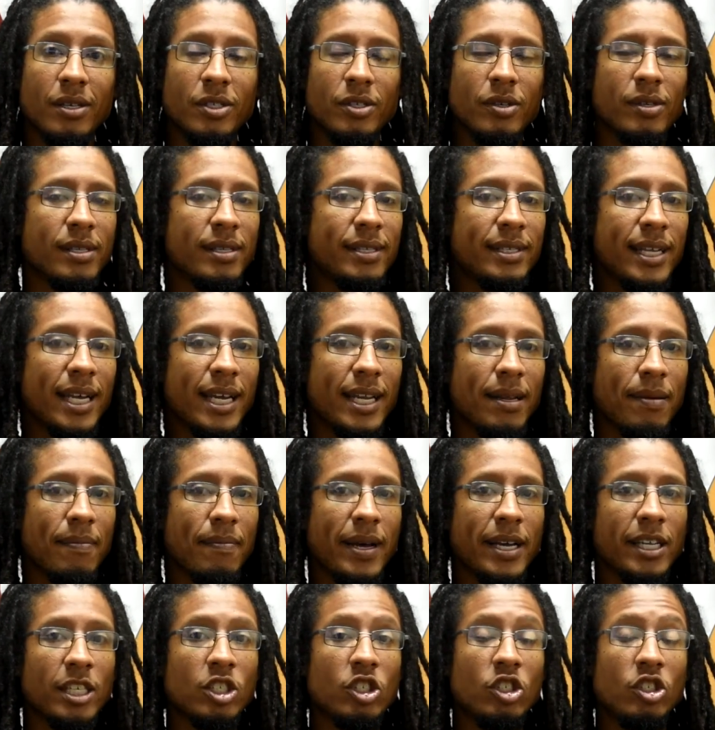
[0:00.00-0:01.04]
So instead
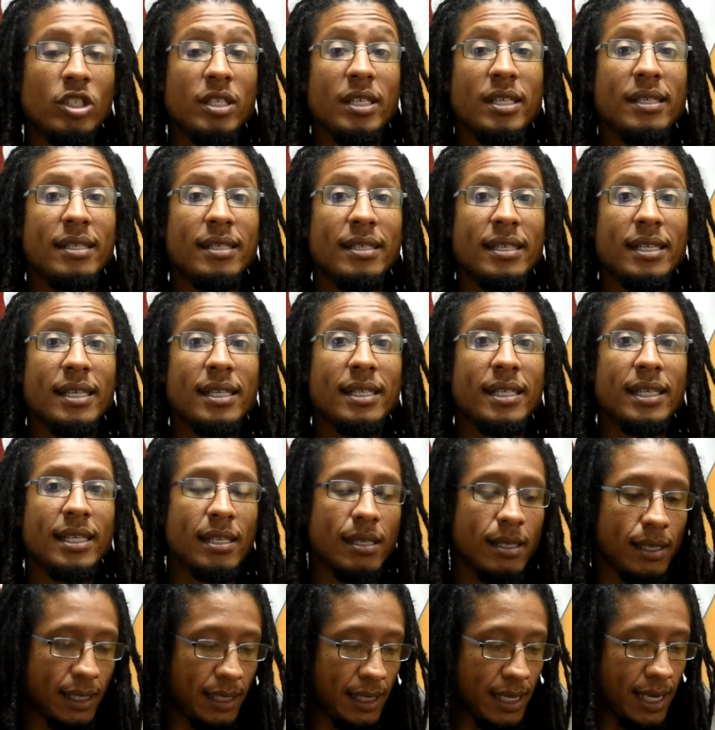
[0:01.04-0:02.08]
my G, C,
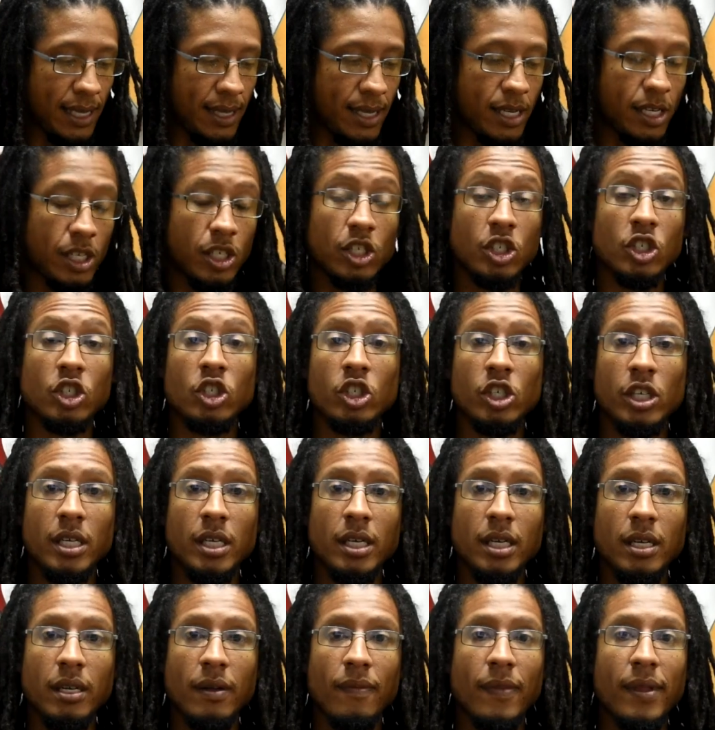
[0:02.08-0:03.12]
D looks like this, G,
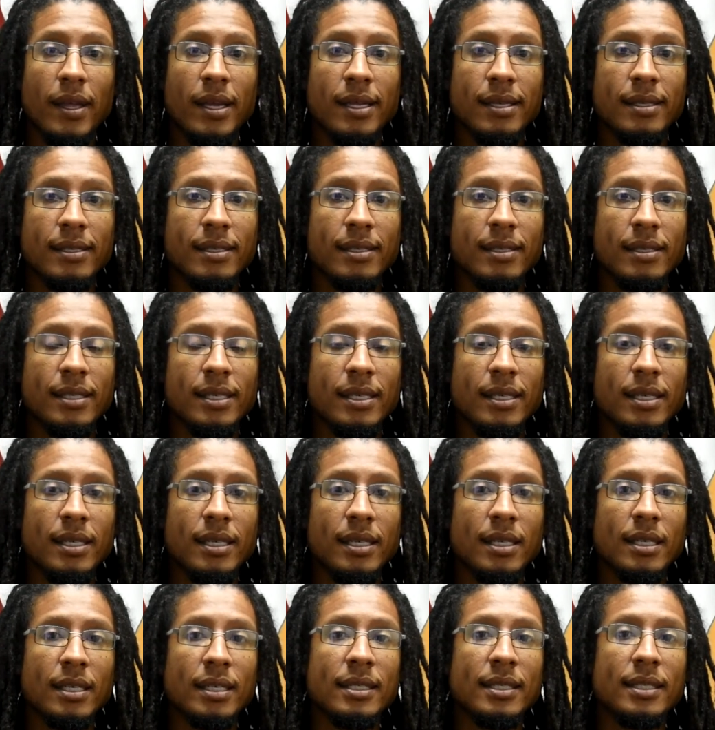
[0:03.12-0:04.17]
C,
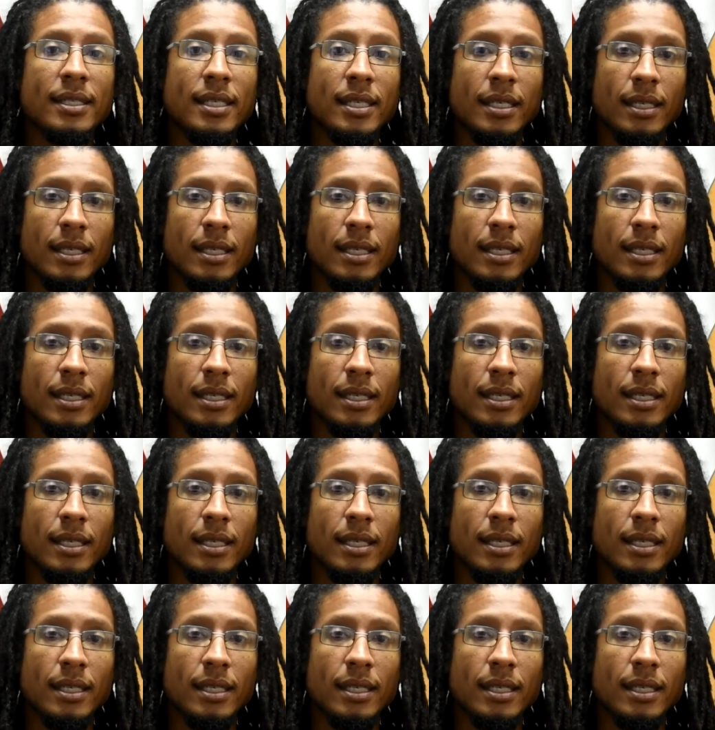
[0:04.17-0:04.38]
D.